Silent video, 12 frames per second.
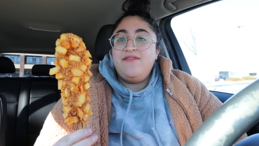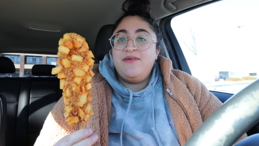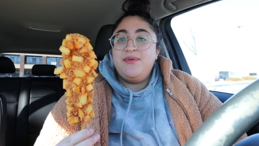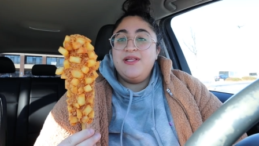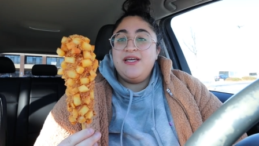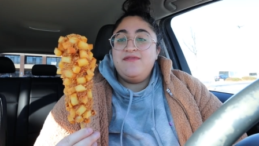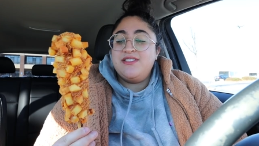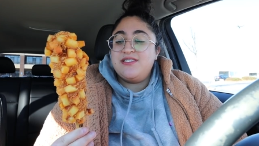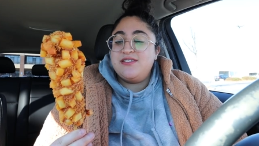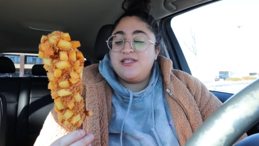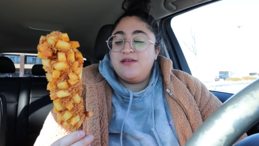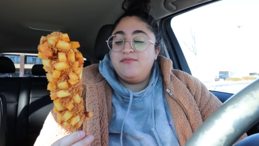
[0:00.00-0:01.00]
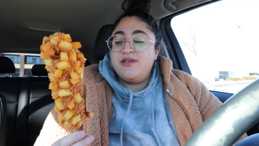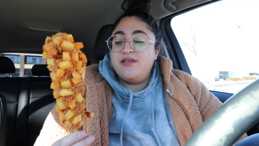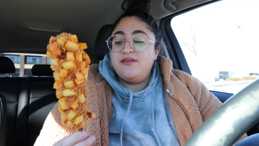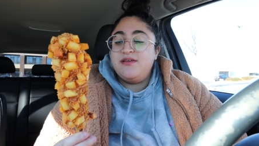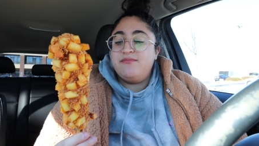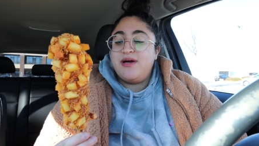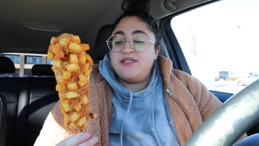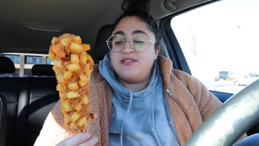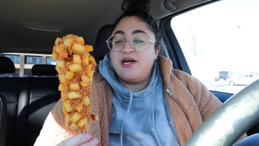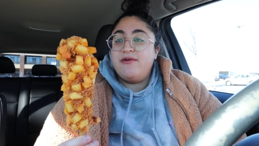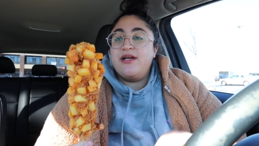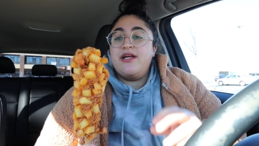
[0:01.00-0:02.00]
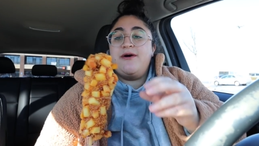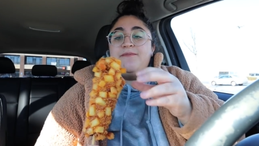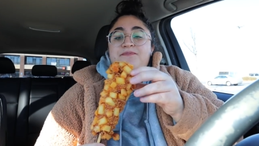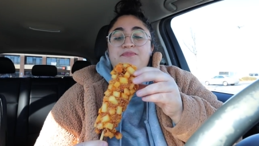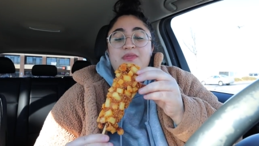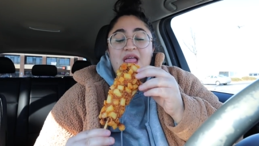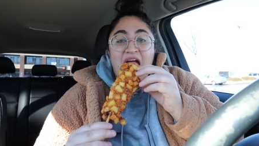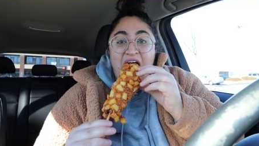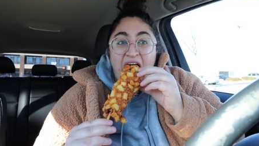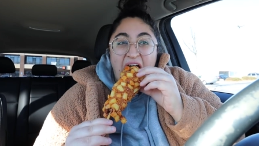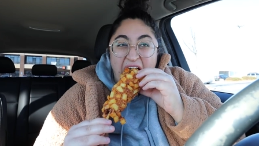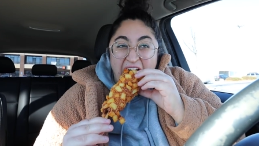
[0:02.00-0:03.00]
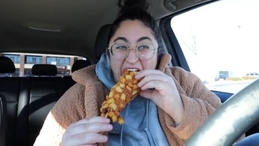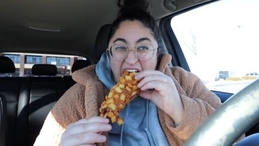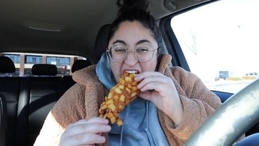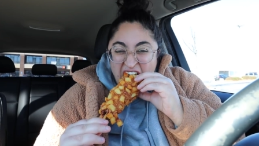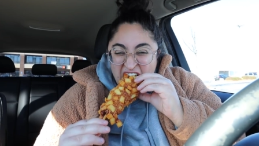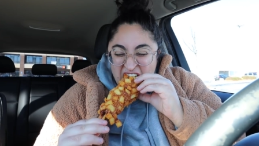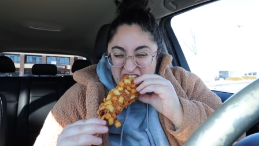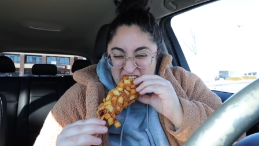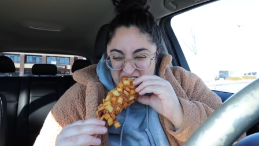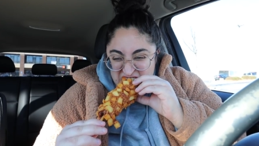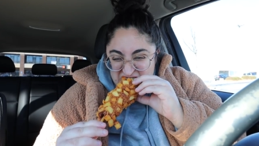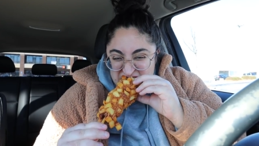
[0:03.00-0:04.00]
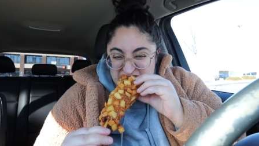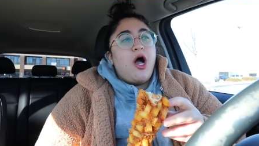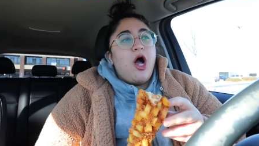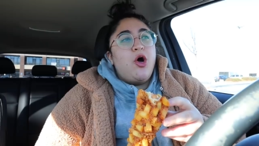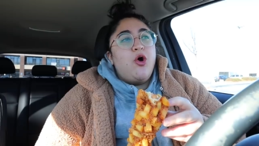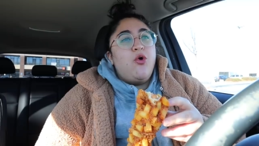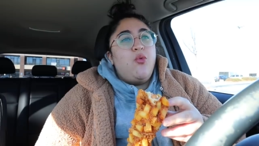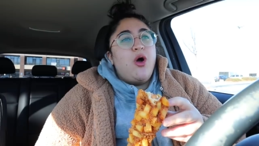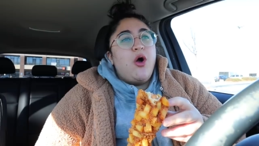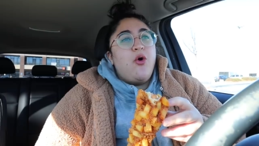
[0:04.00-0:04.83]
even believe this is in my sight right now. Wow. Oh,